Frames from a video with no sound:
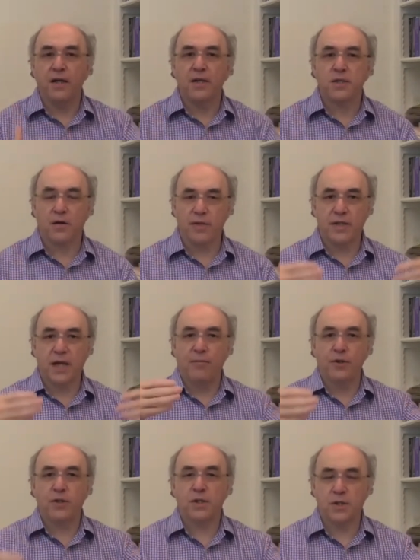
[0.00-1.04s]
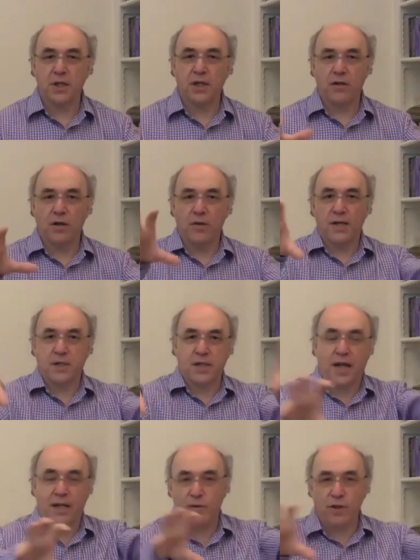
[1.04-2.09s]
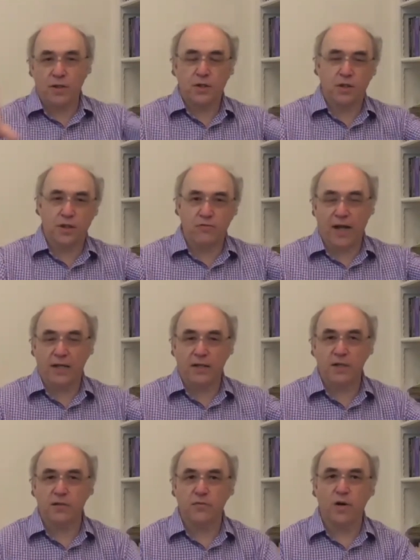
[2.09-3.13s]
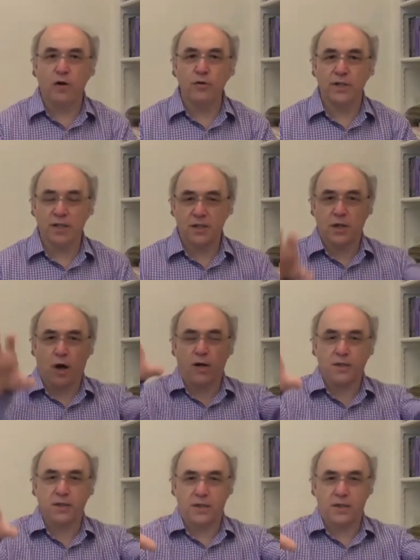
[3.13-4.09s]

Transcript: so it's able to see, you know, there's an animal that's just ran into the road and it's hot,